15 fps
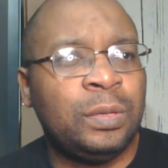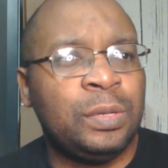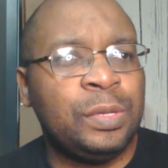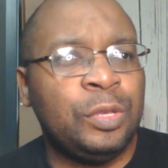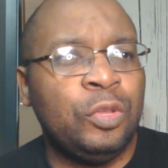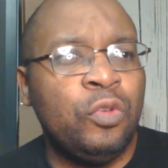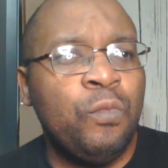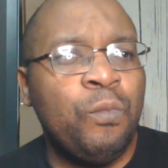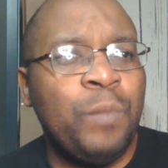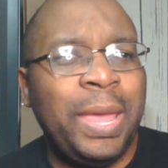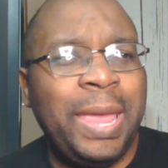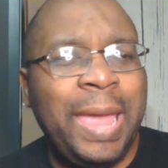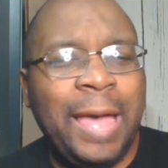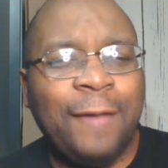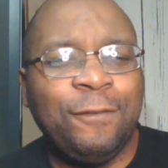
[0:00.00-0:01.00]
You may
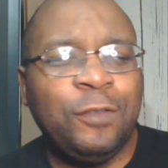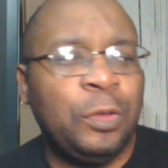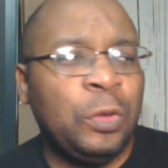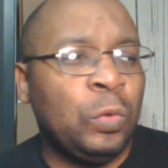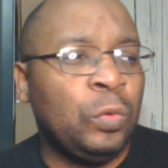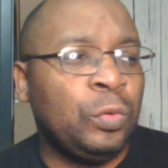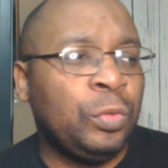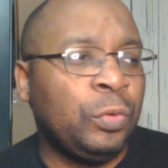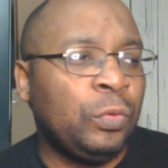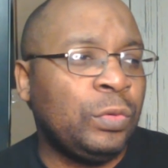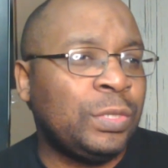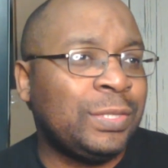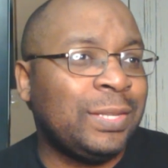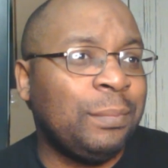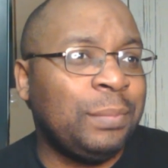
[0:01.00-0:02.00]
have to go through
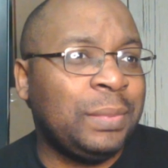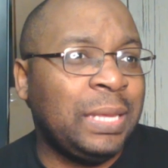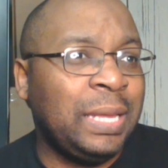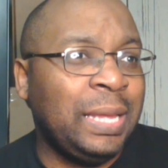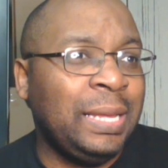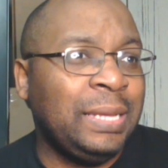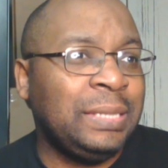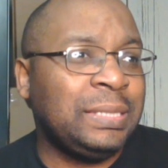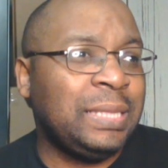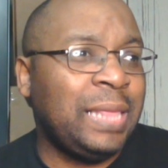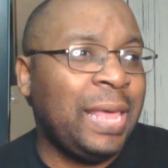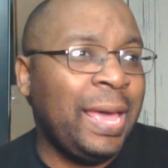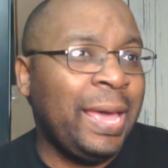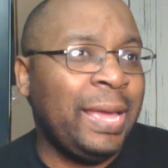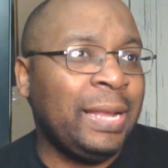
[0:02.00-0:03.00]
some things
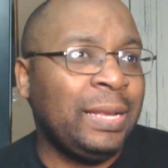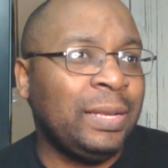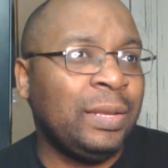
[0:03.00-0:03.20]
that